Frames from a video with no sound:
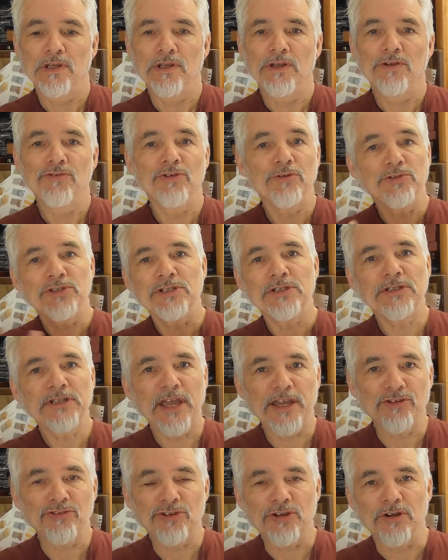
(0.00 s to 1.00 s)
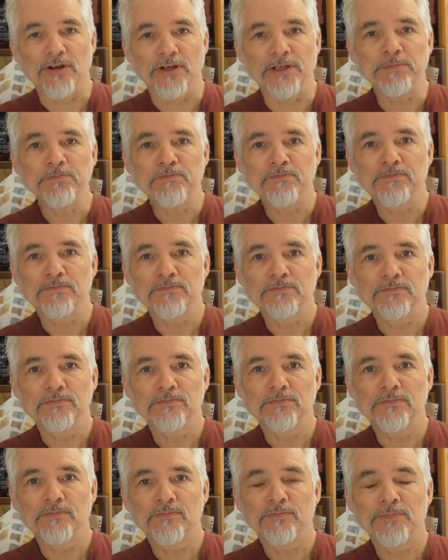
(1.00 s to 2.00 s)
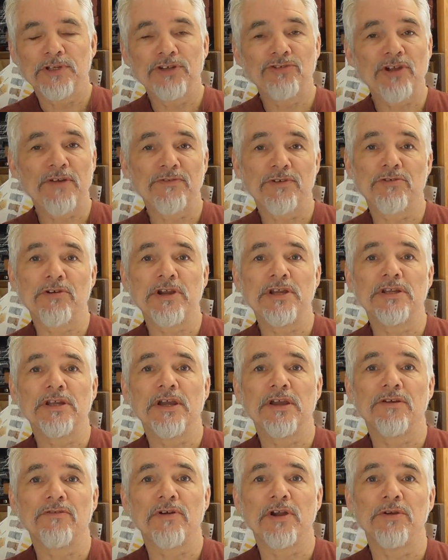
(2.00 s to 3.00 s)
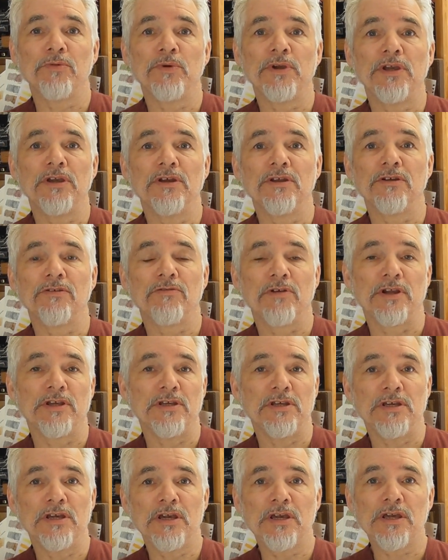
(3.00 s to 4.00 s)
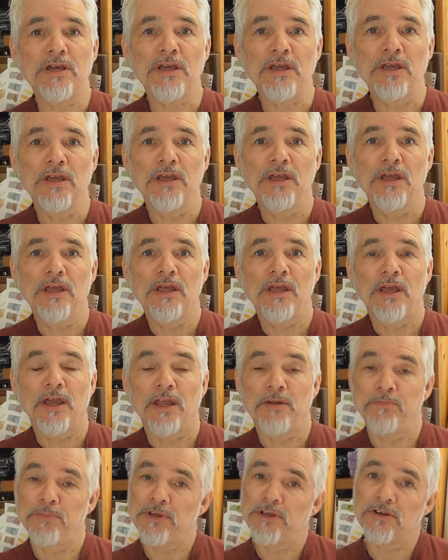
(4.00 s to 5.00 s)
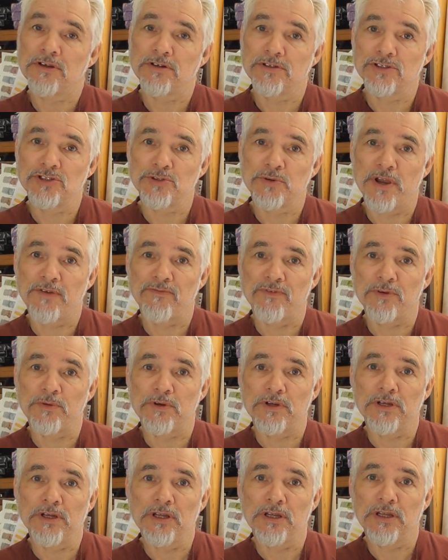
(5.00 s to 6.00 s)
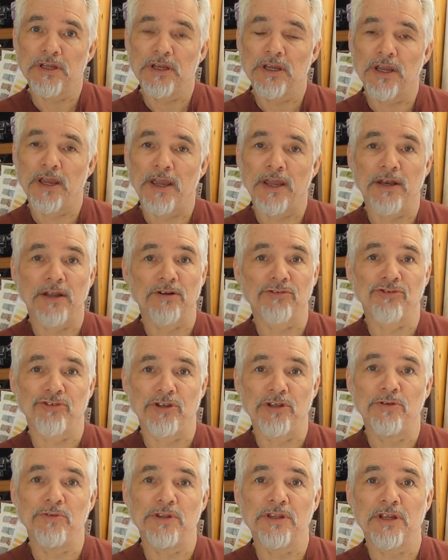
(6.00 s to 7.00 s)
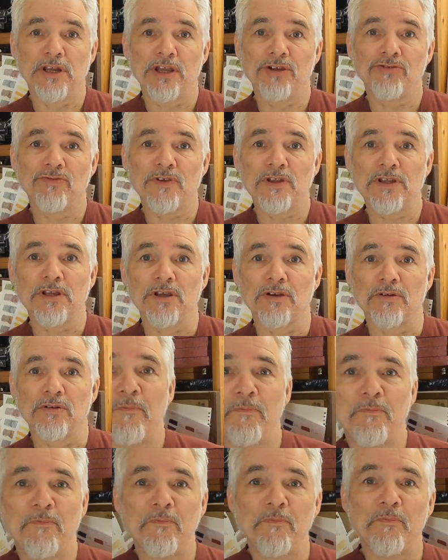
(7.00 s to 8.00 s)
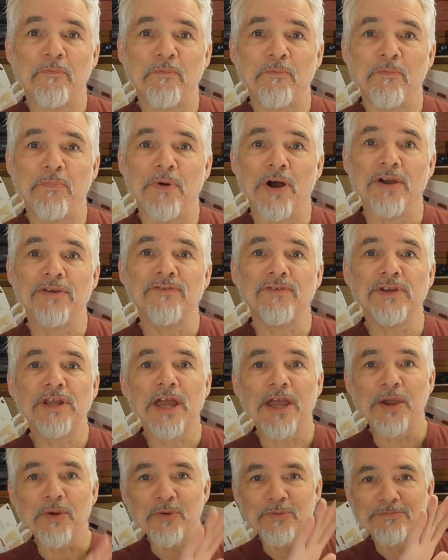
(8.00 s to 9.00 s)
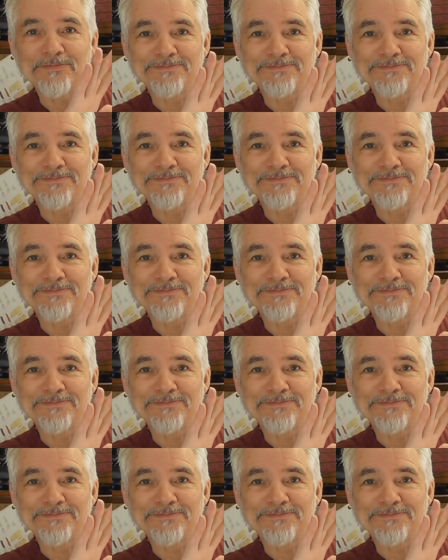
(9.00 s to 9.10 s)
So until next time, please have a great day, great week and a great year, and be kind to everyone, and I'll see you in the next video. Bye for now.